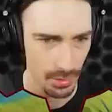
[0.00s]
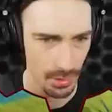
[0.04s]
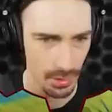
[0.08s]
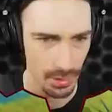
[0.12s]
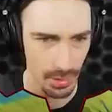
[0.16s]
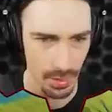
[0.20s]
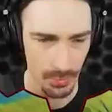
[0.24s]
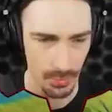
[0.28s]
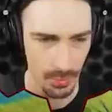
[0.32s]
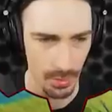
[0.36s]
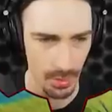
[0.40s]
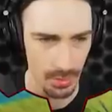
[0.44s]
All
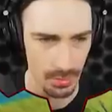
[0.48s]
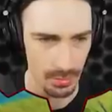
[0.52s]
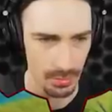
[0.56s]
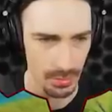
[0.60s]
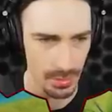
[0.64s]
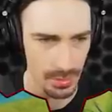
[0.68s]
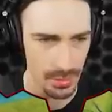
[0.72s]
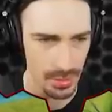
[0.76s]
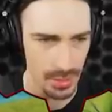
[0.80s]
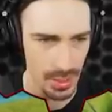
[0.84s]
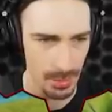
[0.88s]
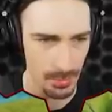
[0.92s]
right, well,
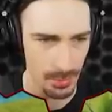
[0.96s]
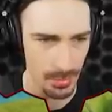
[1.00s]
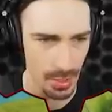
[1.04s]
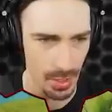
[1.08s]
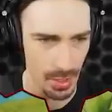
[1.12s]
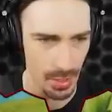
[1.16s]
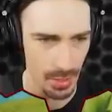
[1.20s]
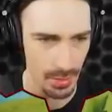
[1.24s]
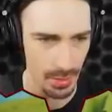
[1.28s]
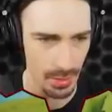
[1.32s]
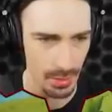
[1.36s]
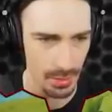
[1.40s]
let's keep it
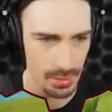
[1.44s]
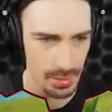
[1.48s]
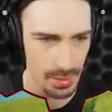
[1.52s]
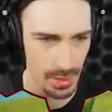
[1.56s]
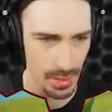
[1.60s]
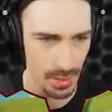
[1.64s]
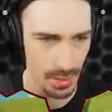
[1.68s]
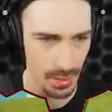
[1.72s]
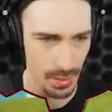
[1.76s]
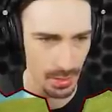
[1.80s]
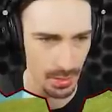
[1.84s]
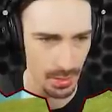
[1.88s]
on and
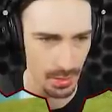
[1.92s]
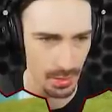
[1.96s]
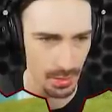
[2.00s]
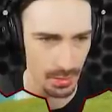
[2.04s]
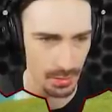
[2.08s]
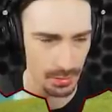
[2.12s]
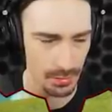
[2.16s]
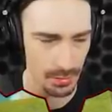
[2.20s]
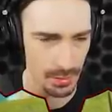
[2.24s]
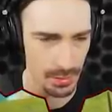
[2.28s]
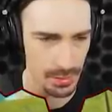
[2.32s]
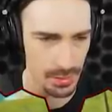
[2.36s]

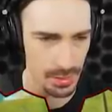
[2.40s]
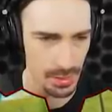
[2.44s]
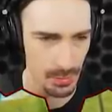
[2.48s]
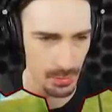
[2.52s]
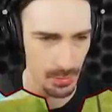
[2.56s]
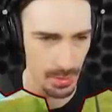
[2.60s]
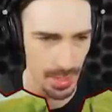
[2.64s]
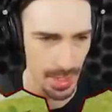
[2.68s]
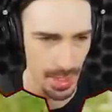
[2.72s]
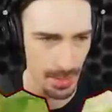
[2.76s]
let's see what